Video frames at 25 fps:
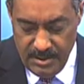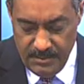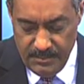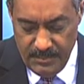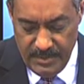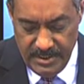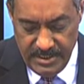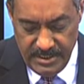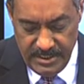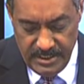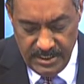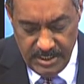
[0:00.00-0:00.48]

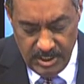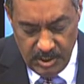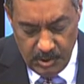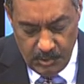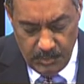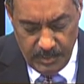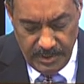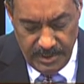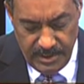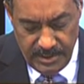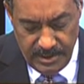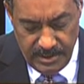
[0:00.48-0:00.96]
But
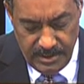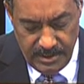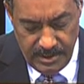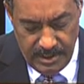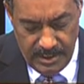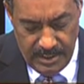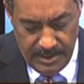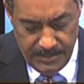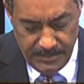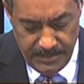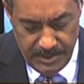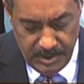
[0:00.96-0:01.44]
equally,
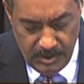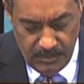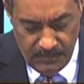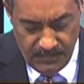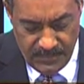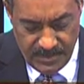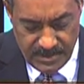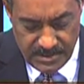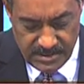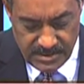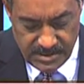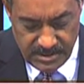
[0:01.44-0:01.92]
I mean, of
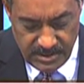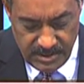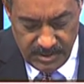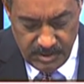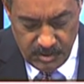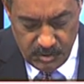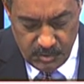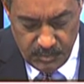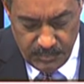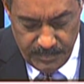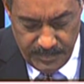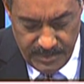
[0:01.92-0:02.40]

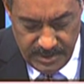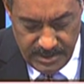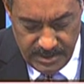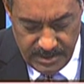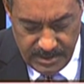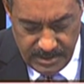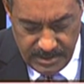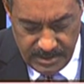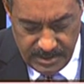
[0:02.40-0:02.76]
concern to me